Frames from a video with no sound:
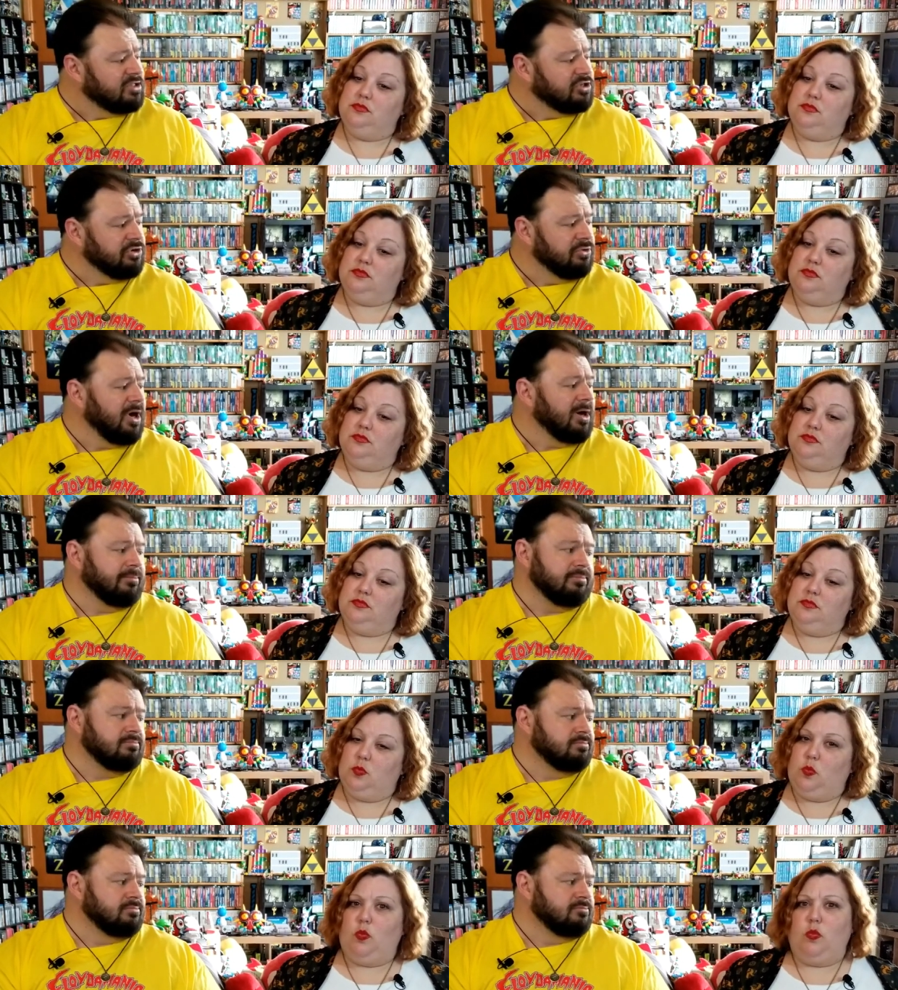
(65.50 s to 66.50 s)
Speaker 1: a two up
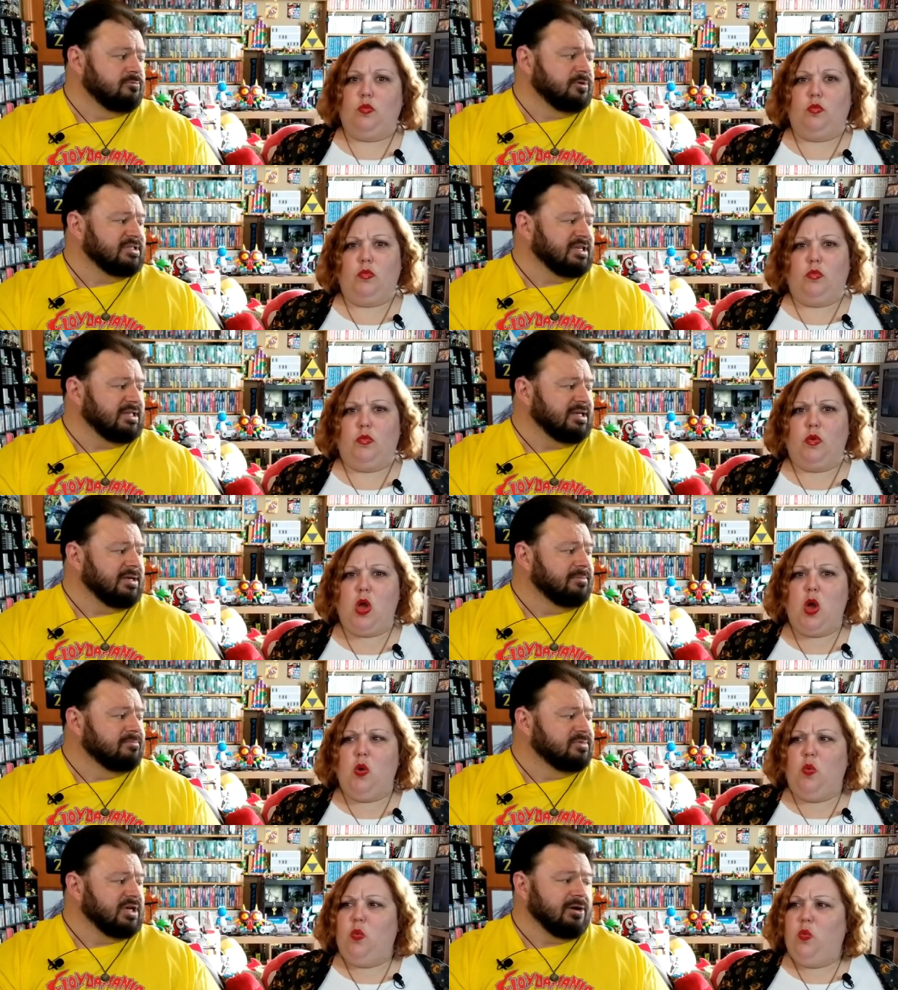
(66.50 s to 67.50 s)
recently.
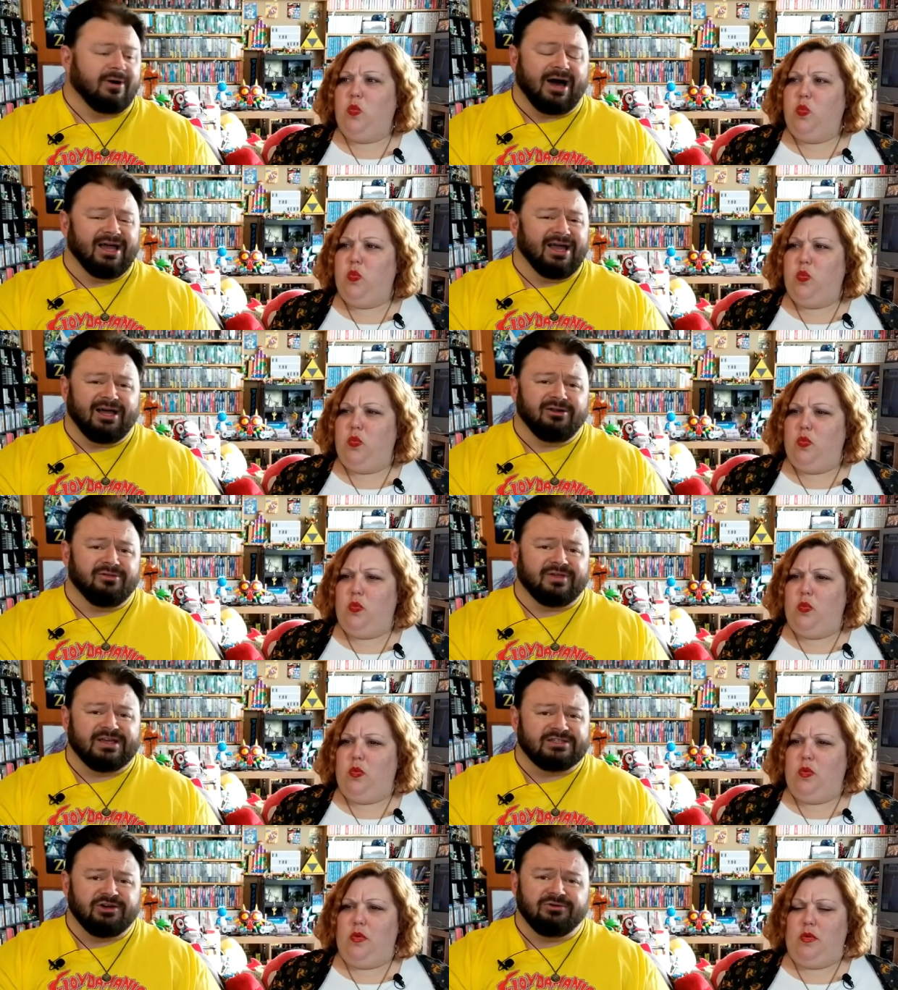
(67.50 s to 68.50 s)
So I, I don't
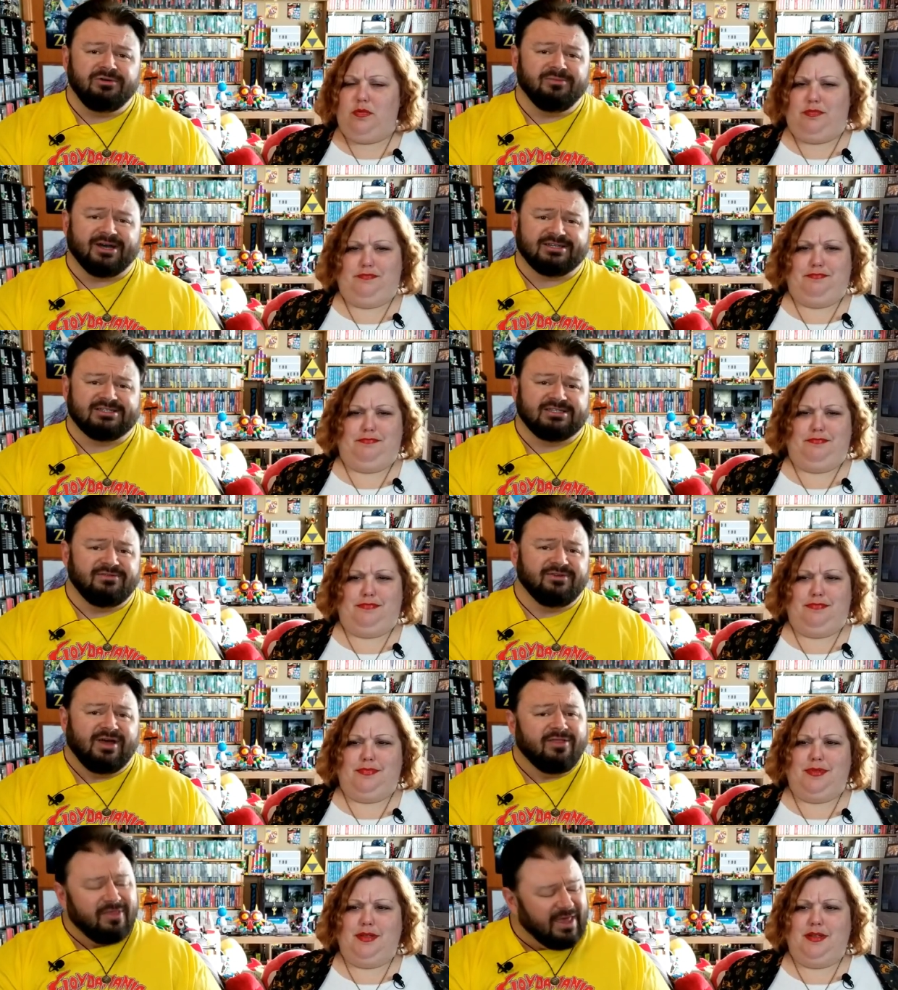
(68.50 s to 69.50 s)
think a Tony box is
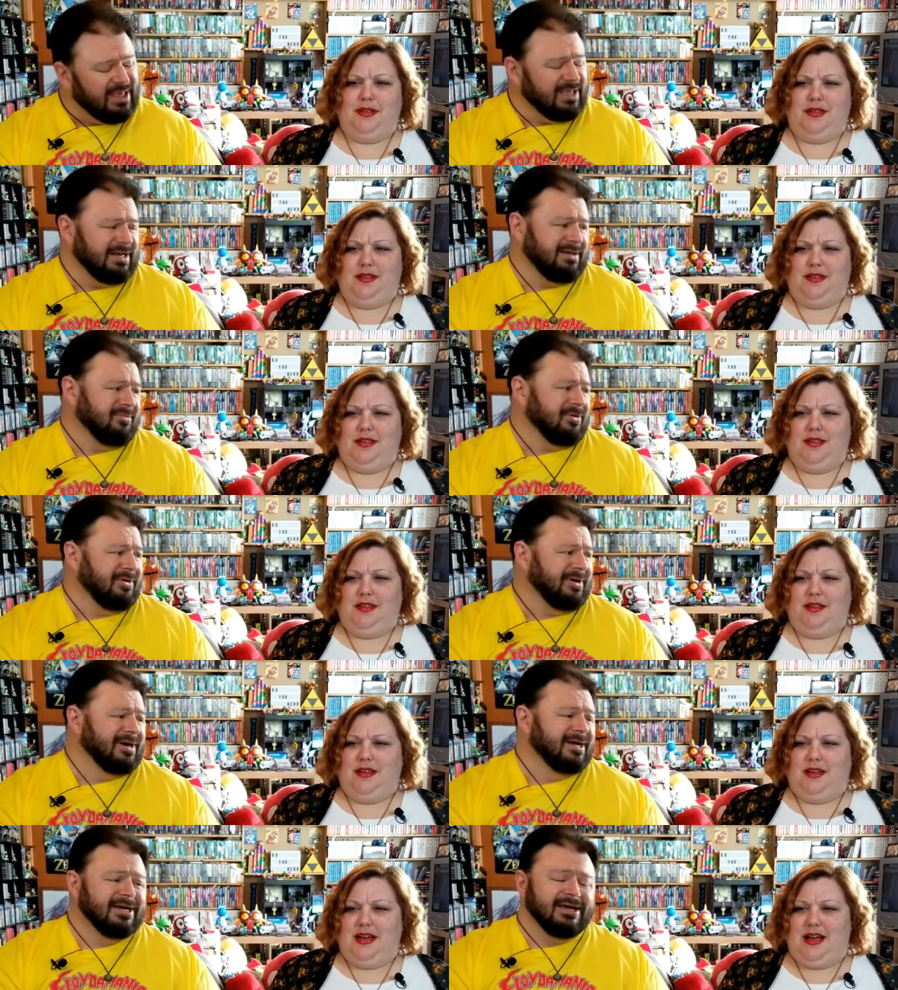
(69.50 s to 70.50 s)
even a thing
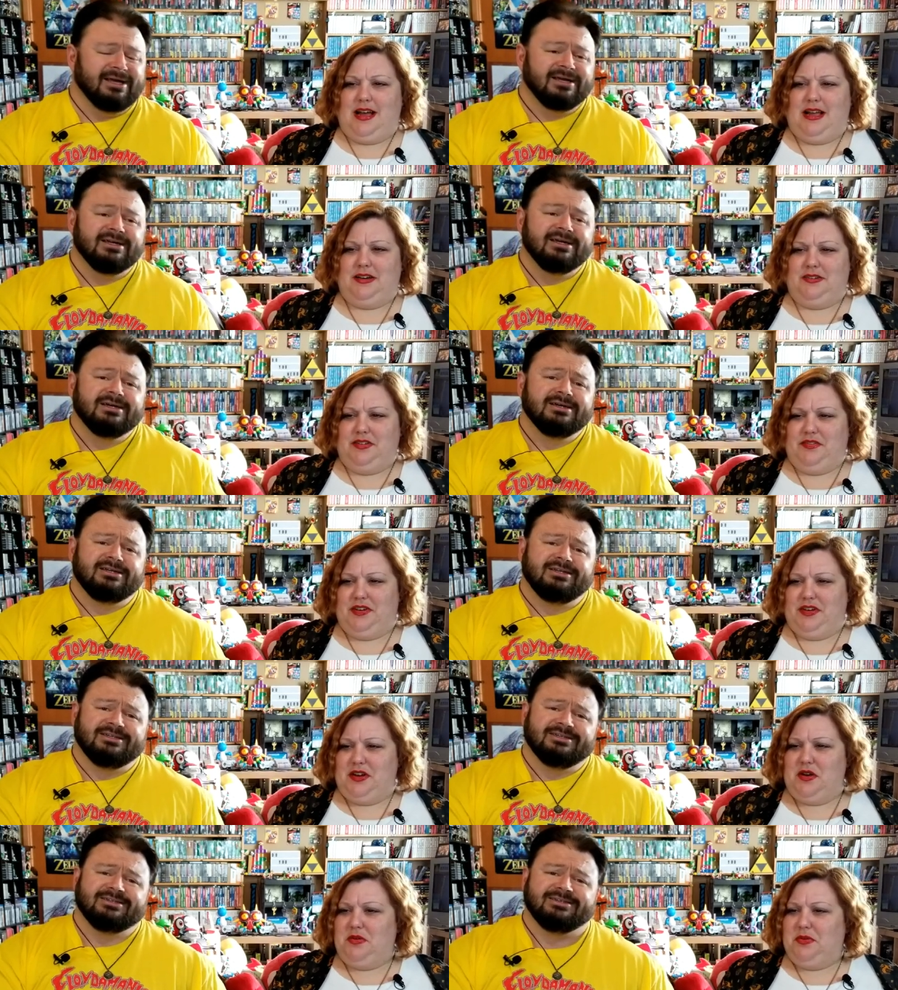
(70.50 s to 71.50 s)
anymore. I don't even
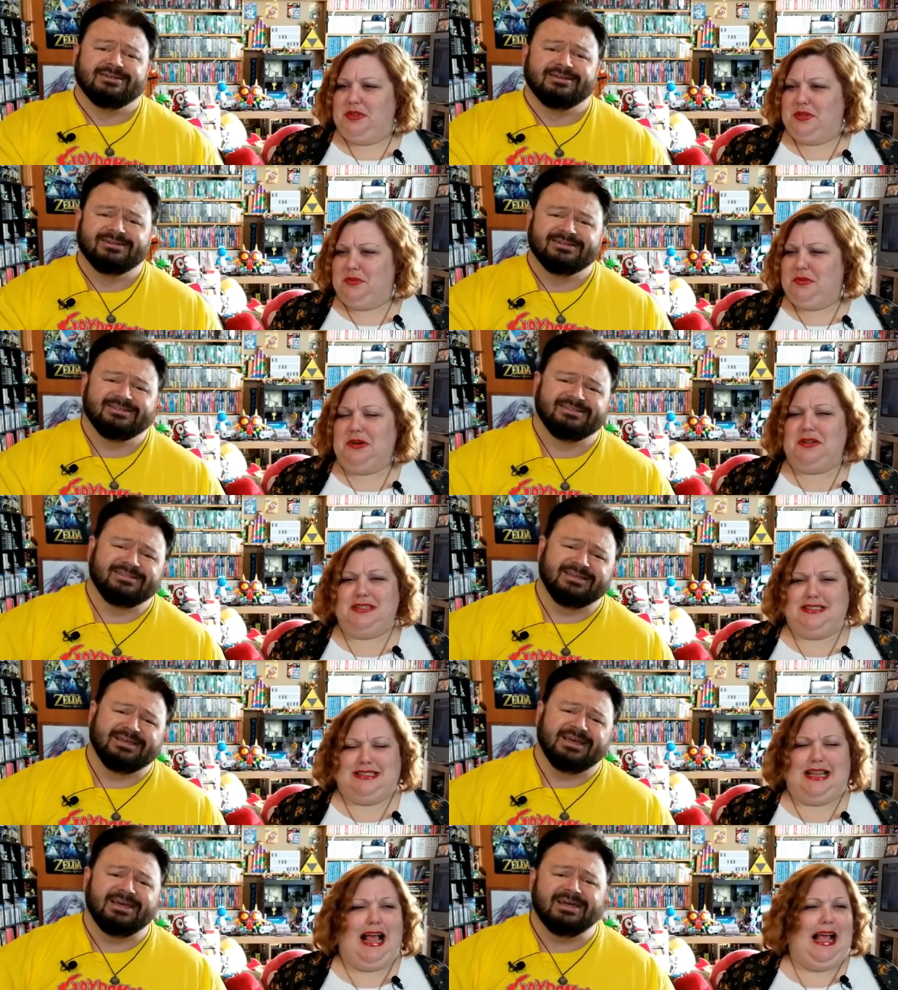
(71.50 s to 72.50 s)
Speaker 2: know what the world it's
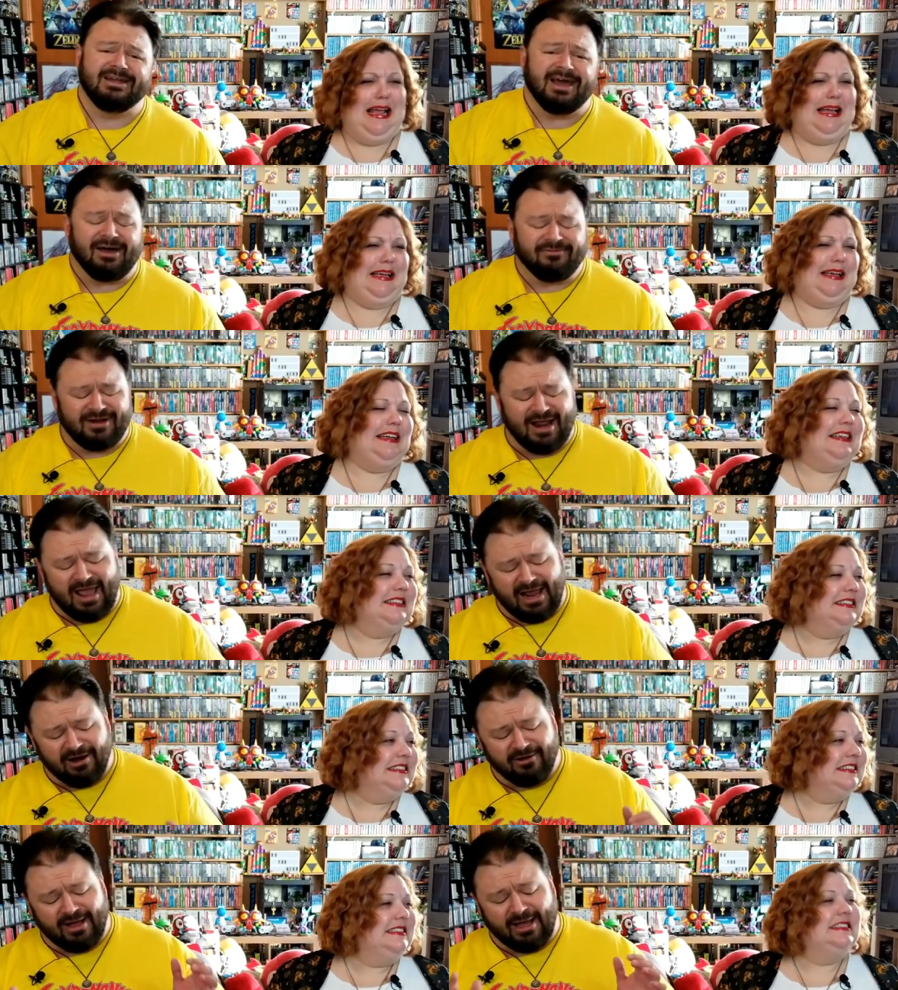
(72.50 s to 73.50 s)
is the like. end
Speaker 1: of an
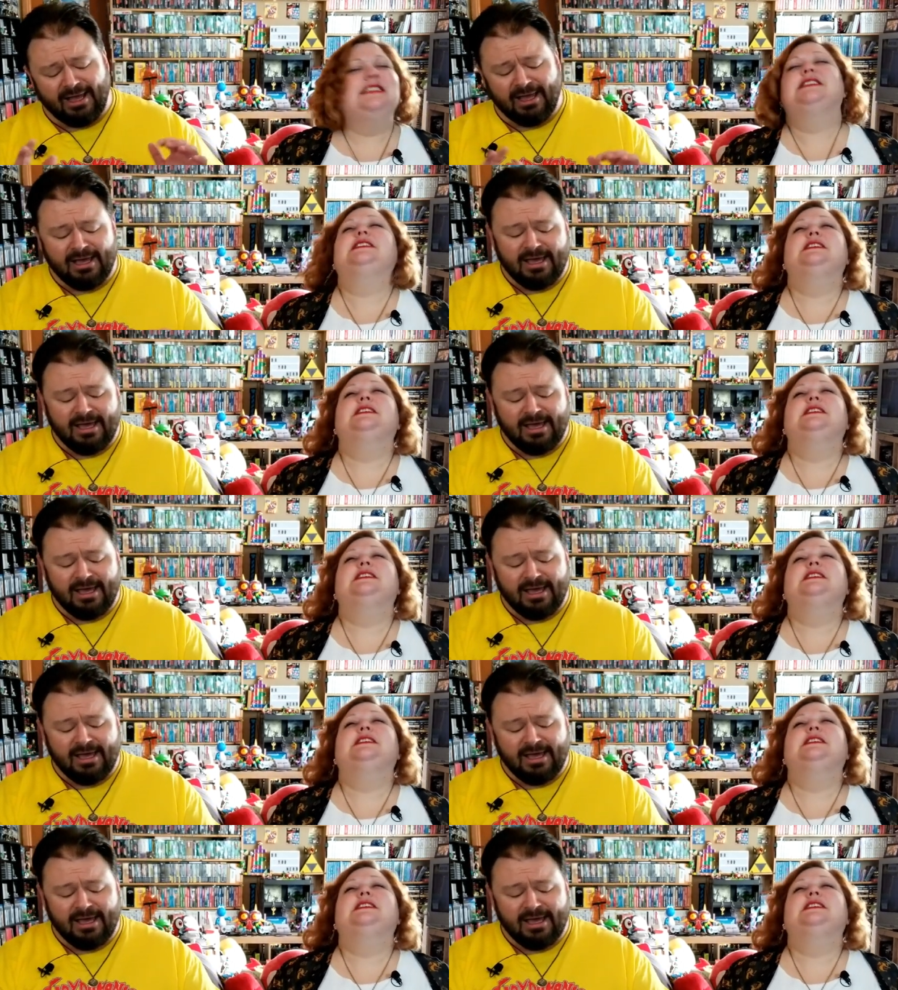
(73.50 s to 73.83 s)
era.